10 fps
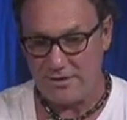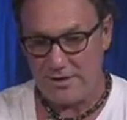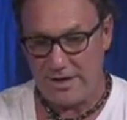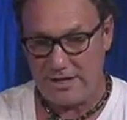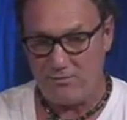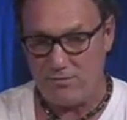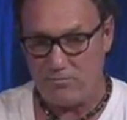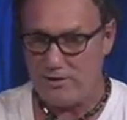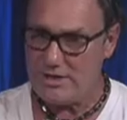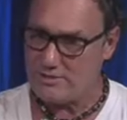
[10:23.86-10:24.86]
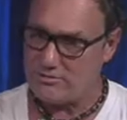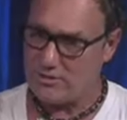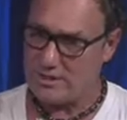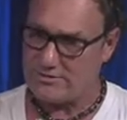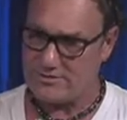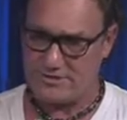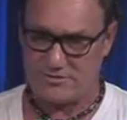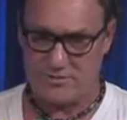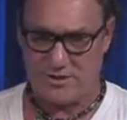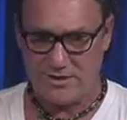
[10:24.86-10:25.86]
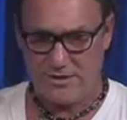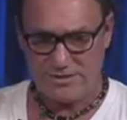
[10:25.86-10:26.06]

And we need to look at this as going,